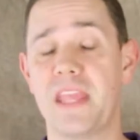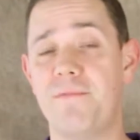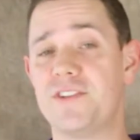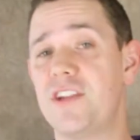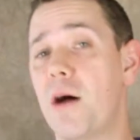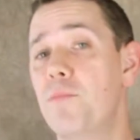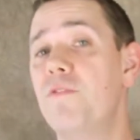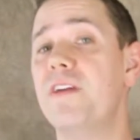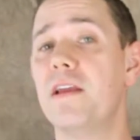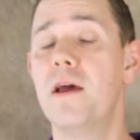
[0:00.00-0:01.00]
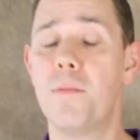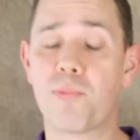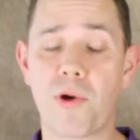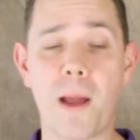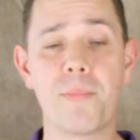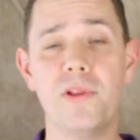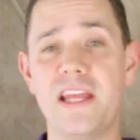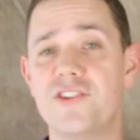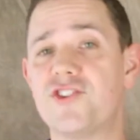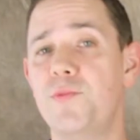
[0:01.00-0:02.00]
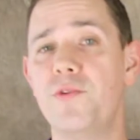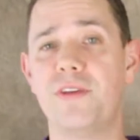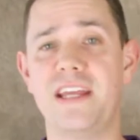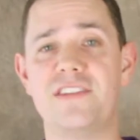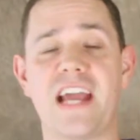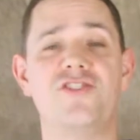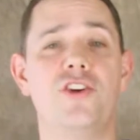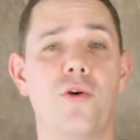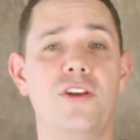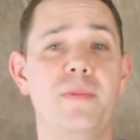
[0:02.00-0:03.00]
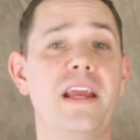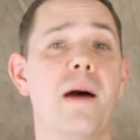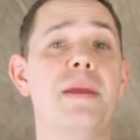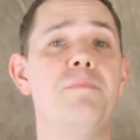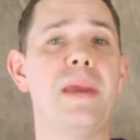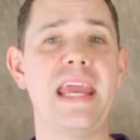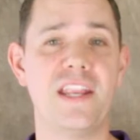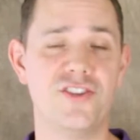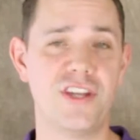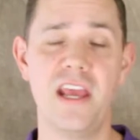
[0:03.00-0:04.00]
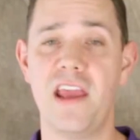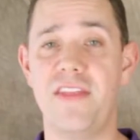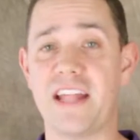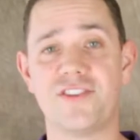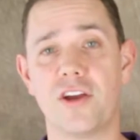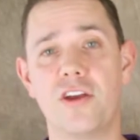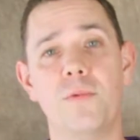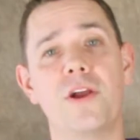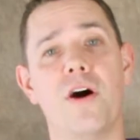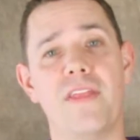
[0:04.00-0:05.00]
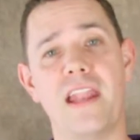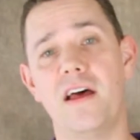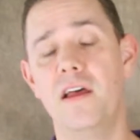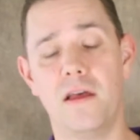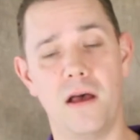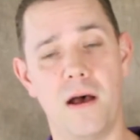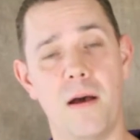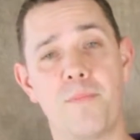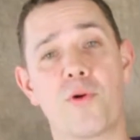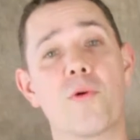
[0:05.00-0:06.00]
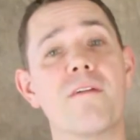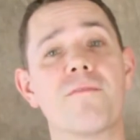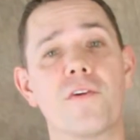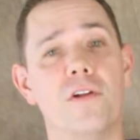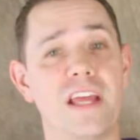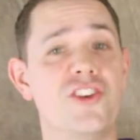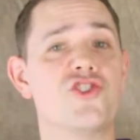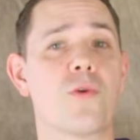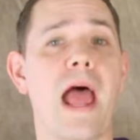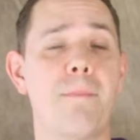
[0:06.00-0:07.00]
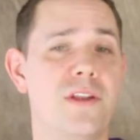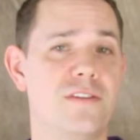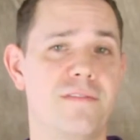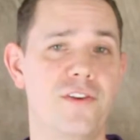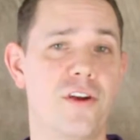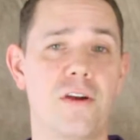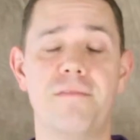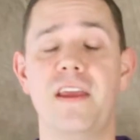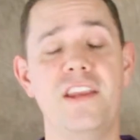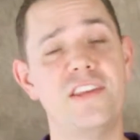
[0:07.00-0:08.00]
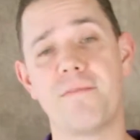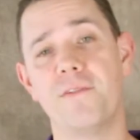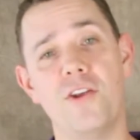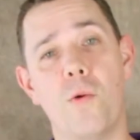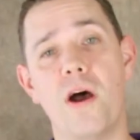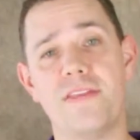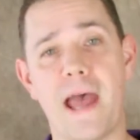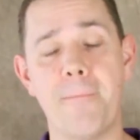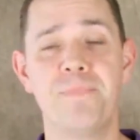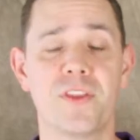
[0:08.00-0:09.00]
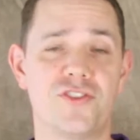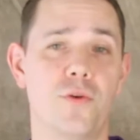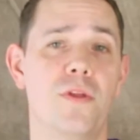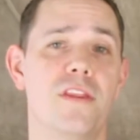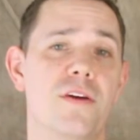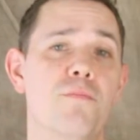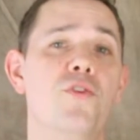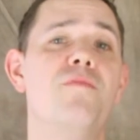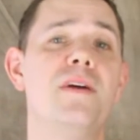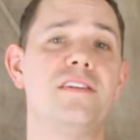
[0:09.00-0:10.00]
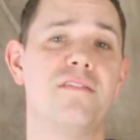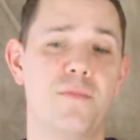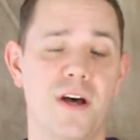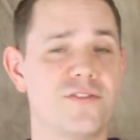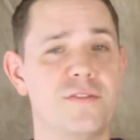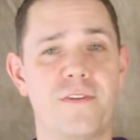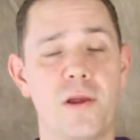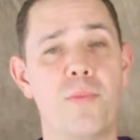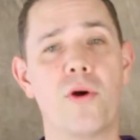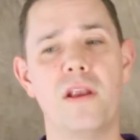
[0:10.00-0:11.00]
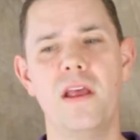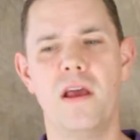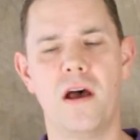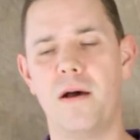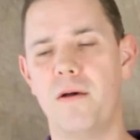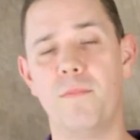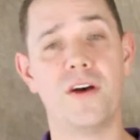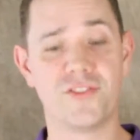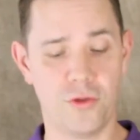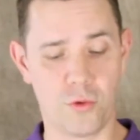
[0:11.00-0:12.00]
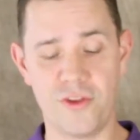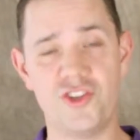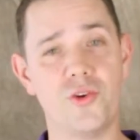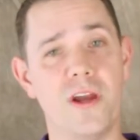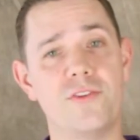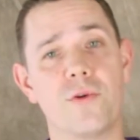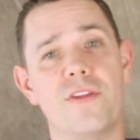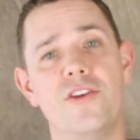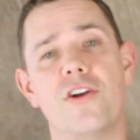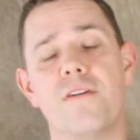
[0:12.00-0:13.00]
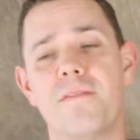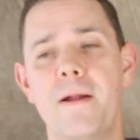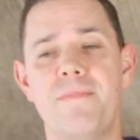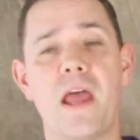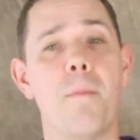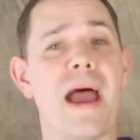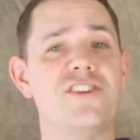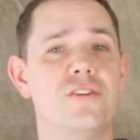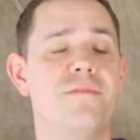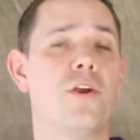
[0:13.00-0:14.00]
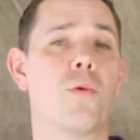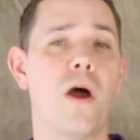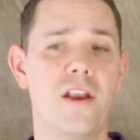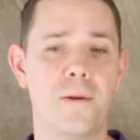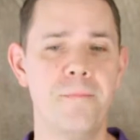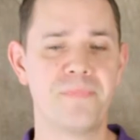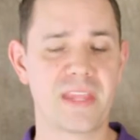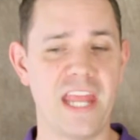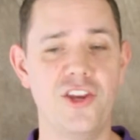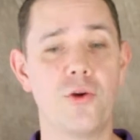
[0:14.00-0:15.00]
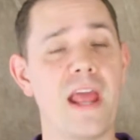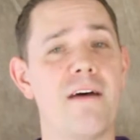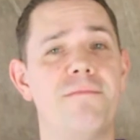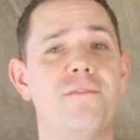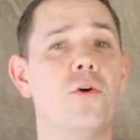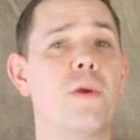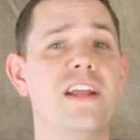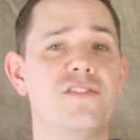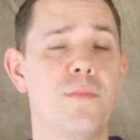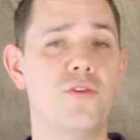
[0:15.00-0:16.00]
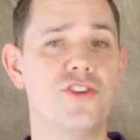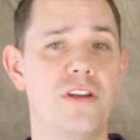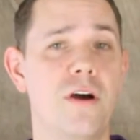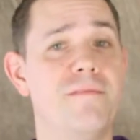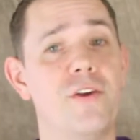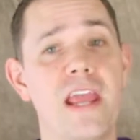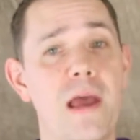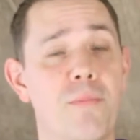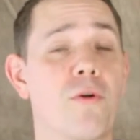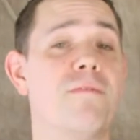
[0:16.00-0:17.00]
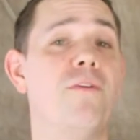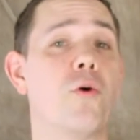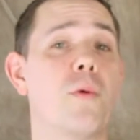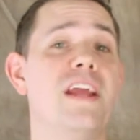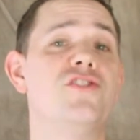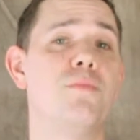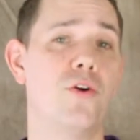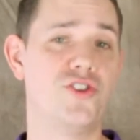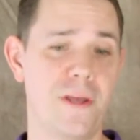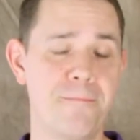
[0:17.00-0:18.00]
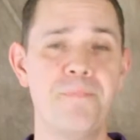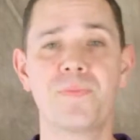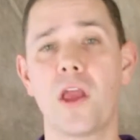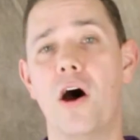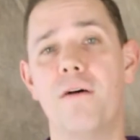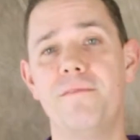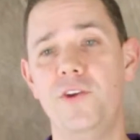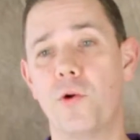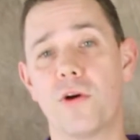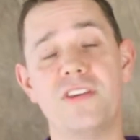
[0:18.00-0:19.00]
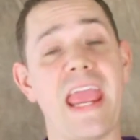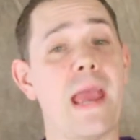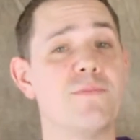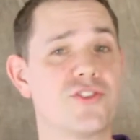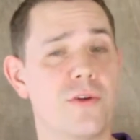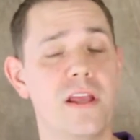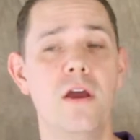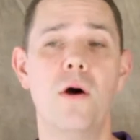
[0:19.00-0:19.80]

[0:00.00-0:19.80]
If it's not moving properly and smoothly, it's actually going to become impinged, and that's not good. We call that a peripheral entrapment of a nerve, and you definitely don't want that. So the movement of the muscle is very important, muscle or the joint or the nerve. Now imagine if you're a runner and you don't have full range of motion of your hip or full range of motion of your hamstring,